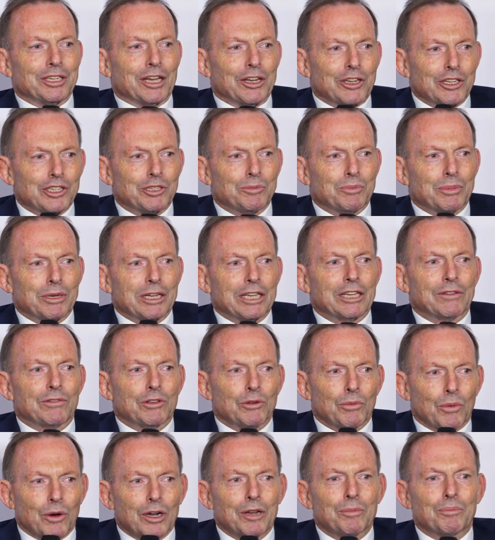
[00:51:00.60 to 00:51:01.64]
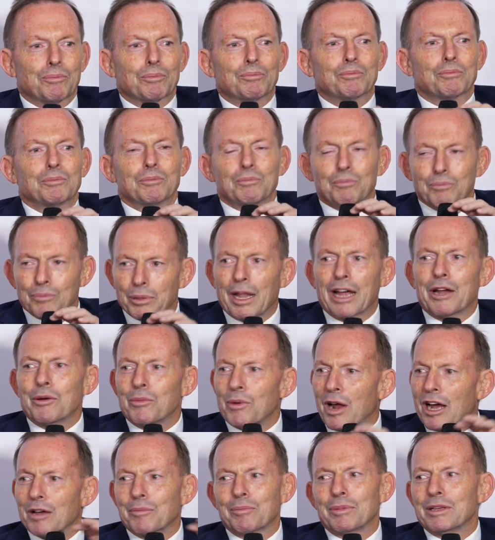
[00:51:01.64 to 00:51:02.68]
so to speak. If you want to play
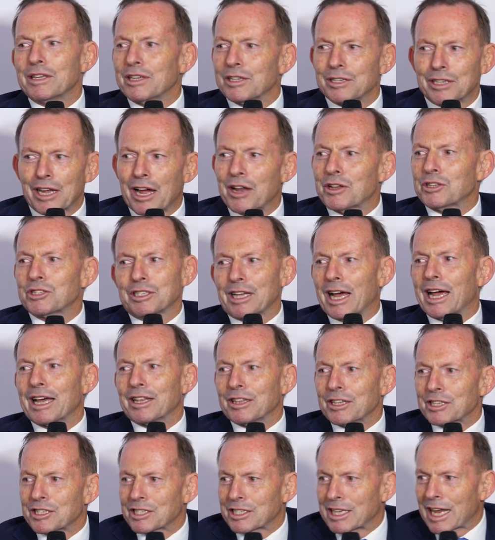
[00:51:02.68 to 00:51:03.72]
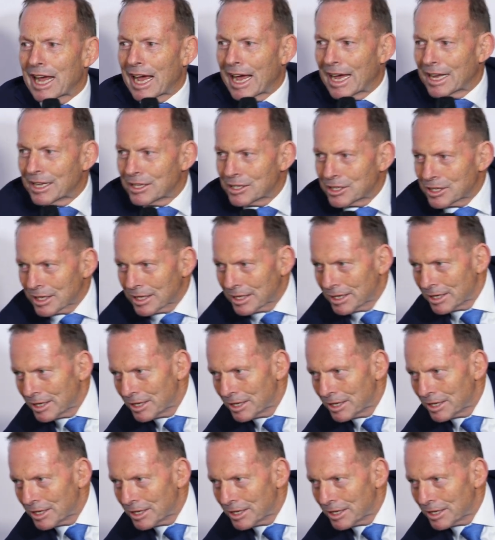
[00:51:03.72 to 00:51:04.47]
rugby, you don't stay in the stands,